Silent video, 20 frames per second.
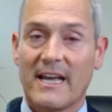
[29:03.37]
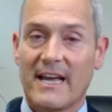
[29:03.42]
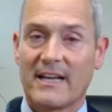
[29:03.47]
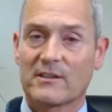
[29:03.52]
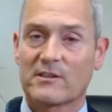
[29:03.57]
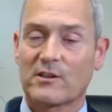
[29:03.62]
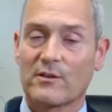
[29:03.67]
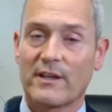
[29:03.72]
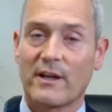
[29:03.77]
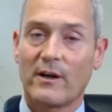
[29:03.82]
And
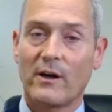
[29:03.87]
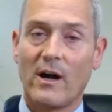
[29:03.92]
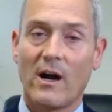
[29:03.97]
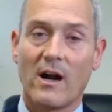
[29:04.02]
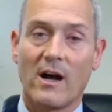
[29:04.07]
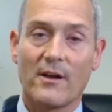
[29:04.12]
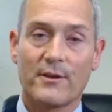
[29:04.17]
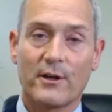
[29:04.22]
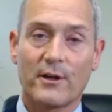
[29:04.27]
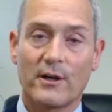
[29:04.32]
so there are
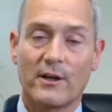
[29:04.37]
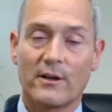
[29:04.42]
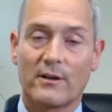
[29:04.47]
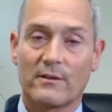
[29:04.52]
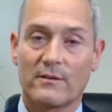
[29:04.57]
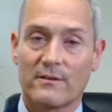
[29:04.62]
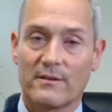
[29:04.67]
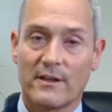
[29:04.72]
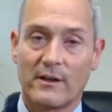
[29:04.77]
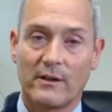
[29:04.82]

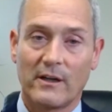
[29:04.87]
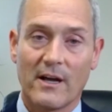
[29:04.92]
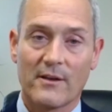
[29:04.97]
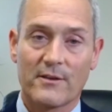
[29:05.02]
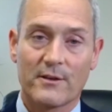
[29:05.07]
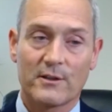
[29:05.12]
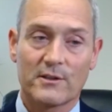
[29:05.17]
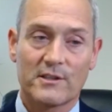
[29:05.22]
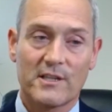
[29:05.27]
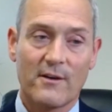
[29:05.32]
other
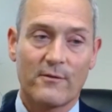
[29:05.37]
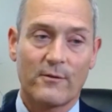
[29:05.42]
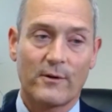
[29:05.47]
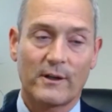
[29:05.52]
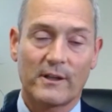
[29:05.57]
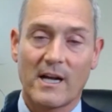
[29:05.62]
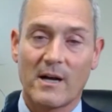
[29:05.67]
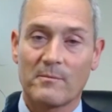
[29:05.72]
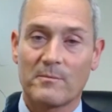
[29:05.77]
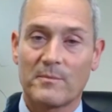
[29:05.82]
software
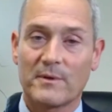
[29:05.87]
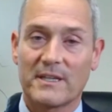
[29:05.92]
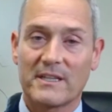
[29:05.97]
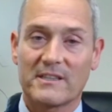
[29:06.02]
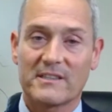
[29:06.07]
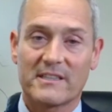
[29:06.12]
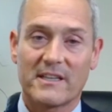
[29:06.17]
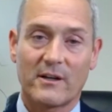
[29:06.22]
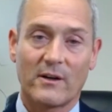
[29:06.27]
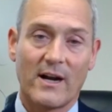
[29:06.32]

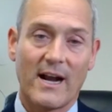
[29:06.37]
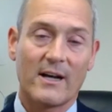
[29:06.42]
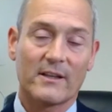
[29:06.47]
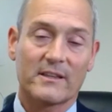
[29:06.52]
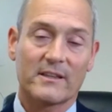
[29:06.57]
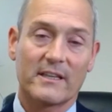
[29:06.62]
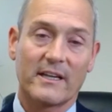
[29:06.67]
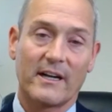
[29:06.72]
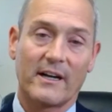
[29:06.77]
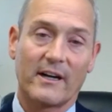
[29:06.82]
companies that are
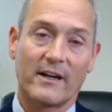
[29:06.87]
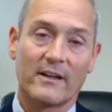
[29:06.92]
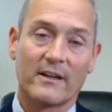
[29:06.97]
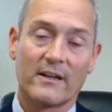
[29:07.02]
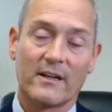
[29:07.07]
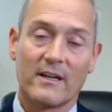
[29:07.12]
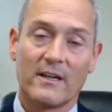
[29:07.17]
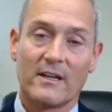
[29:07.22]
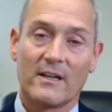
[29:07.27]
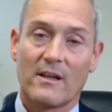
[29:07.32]
out there
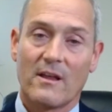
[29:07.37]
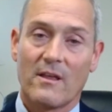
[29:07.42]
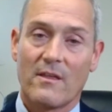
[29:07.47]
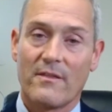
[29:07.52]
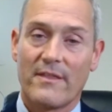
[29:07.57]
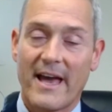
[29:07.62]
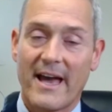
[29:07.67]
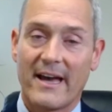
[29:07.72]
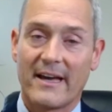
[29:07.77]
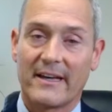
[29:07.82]

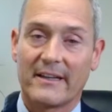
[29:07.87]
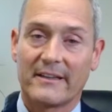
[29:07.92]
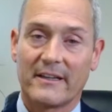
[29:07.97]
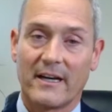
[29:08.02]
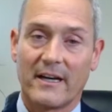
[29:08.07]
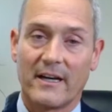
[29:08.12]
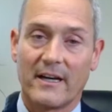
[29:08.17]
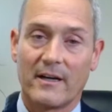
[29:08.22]
that